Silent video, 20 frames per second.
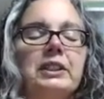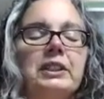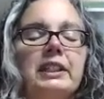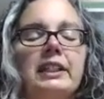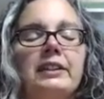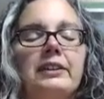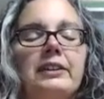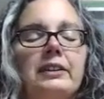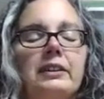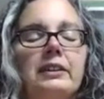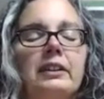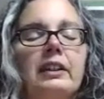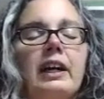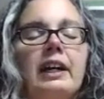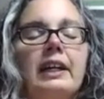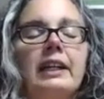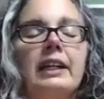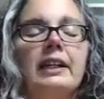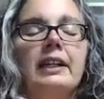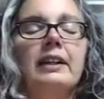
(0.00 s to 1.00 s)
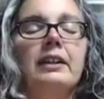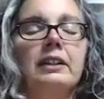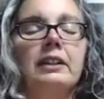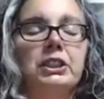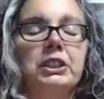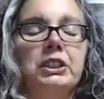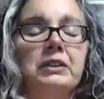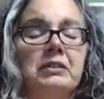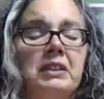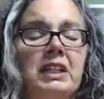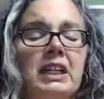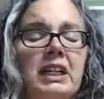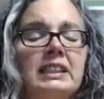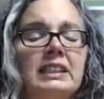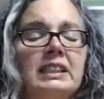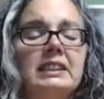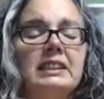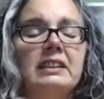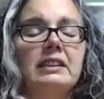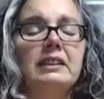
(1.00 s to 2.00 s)
So you can either lie in a
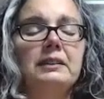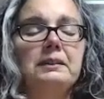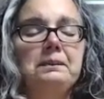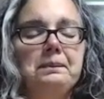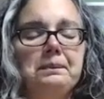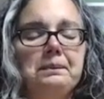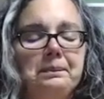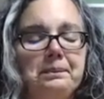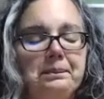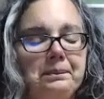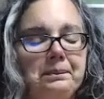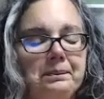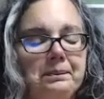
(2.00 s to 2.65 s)
shavasana,